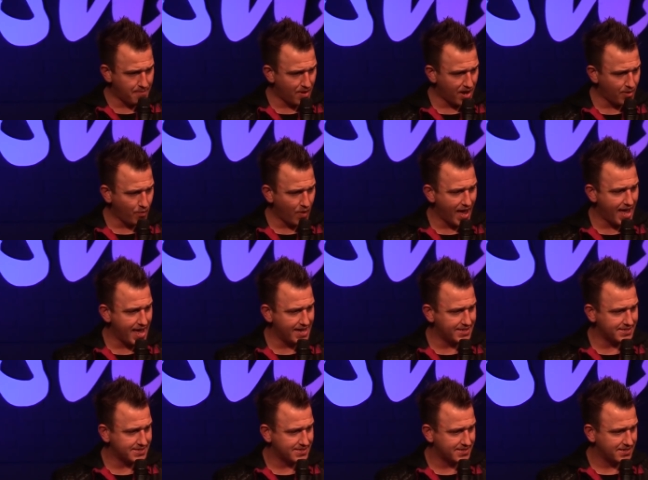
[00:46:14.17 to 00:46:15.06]
my
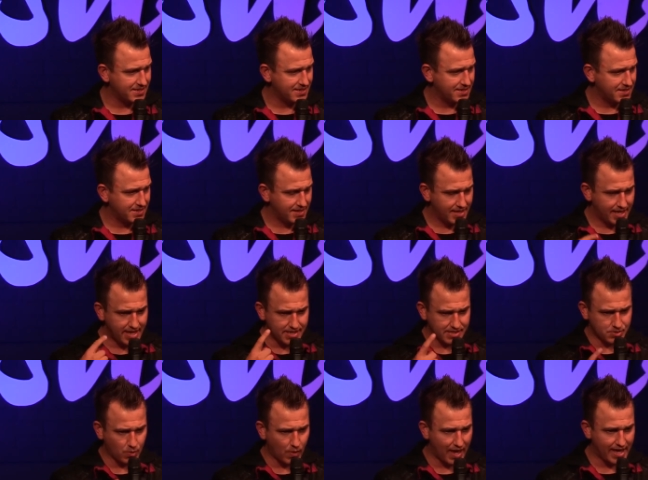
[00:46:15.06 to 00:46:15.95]
ways,
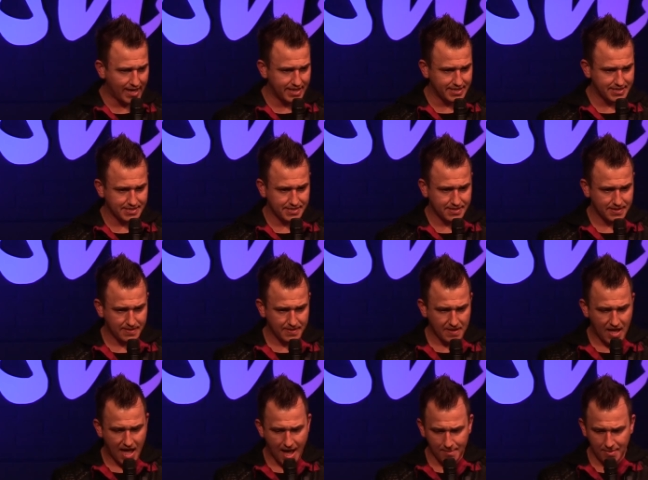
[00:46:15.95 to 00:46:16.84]
his ways.
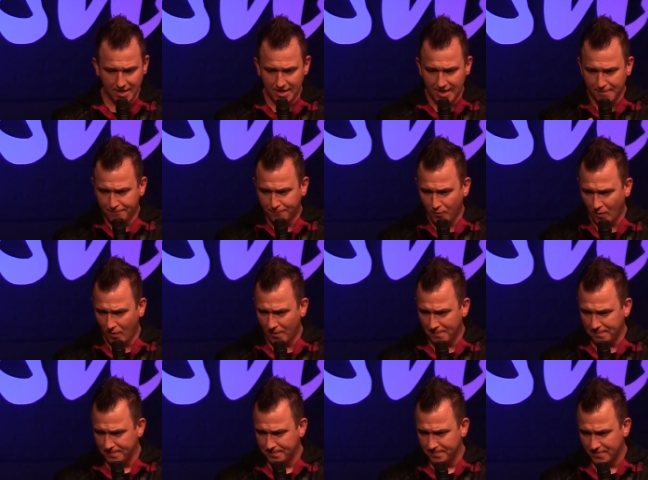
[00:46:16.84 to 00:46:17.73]
I'm going to live for
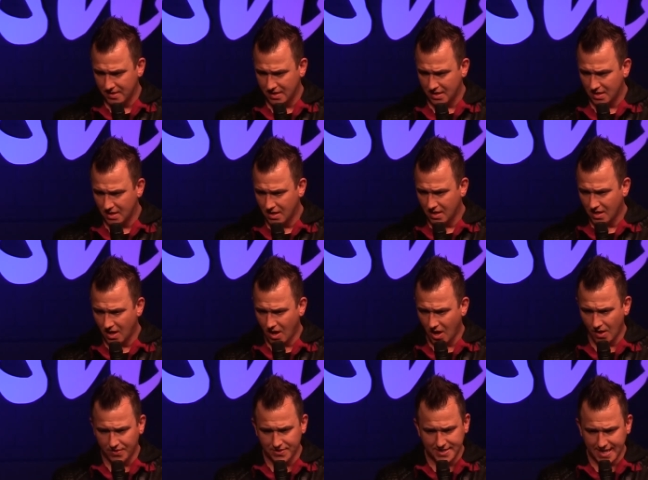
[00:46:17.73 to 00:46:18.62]
him
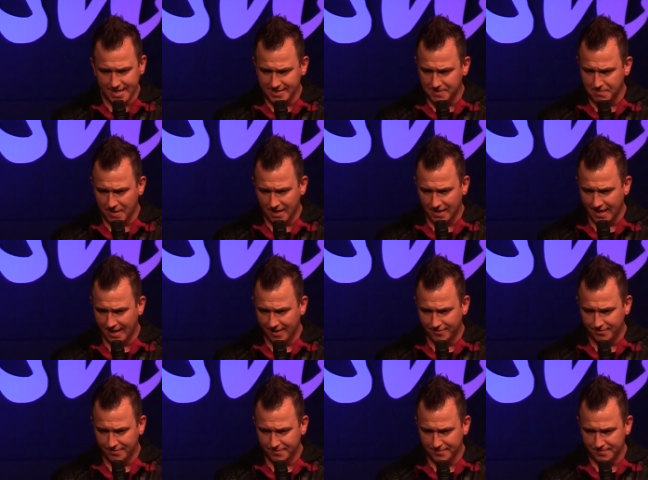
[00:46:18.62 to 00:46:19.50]
all the days of my
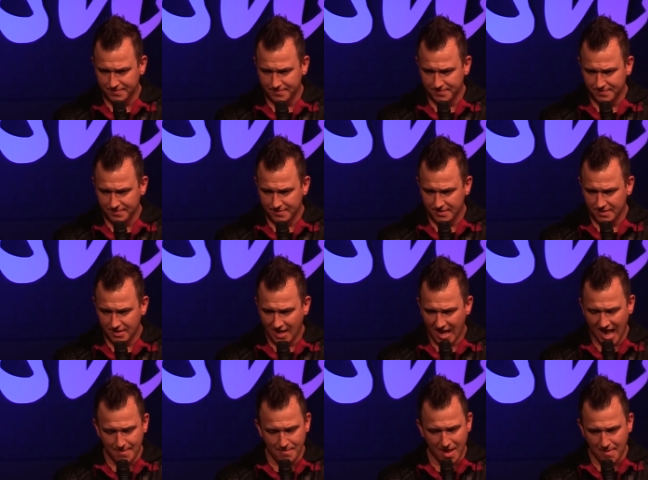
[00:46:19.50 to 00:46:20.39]
life.
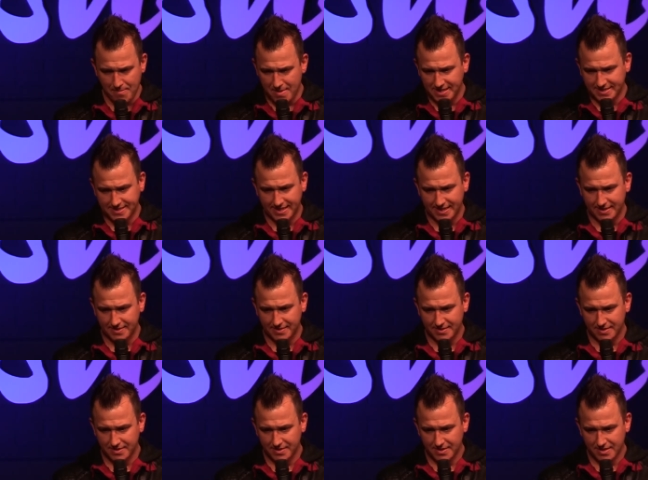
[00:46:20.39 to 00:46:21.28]
I might miss it,
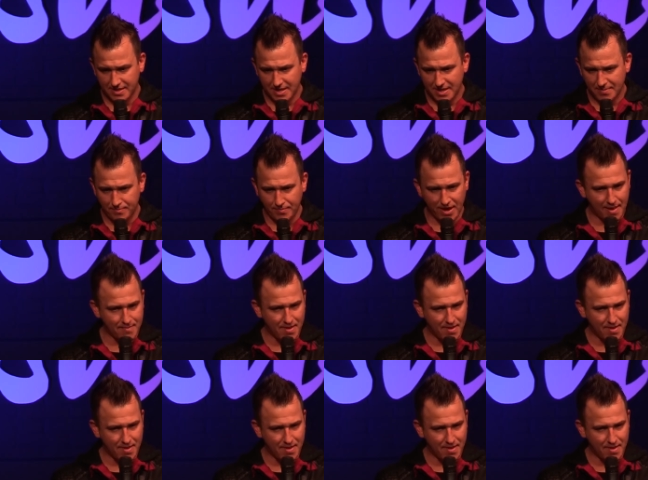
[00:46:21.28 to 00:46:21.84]
but I'm